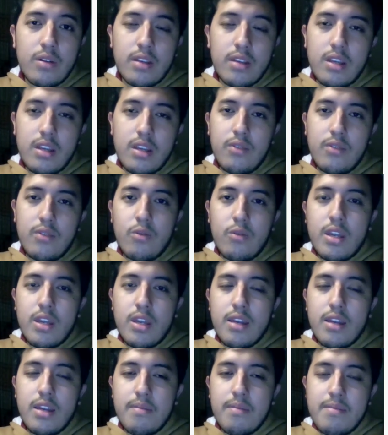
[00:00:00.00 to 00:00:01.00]
if
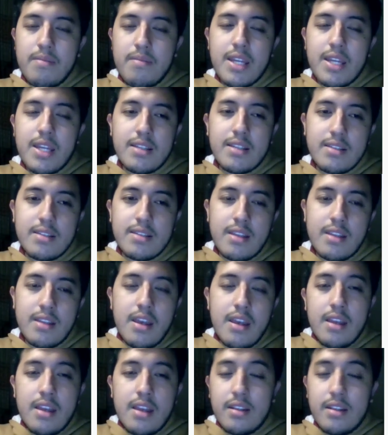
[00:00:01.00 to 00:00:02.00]
we mix
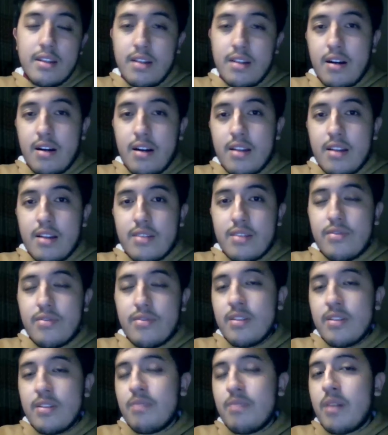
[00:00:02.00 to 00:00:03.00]
the narrative
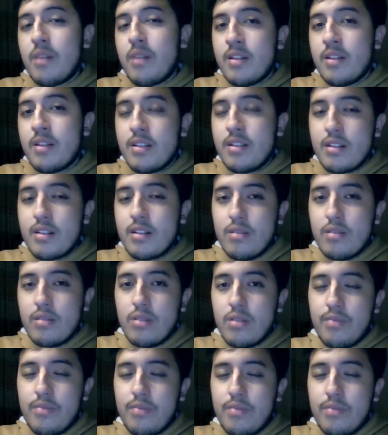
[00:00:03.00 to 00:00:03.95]
and the parenthetical way.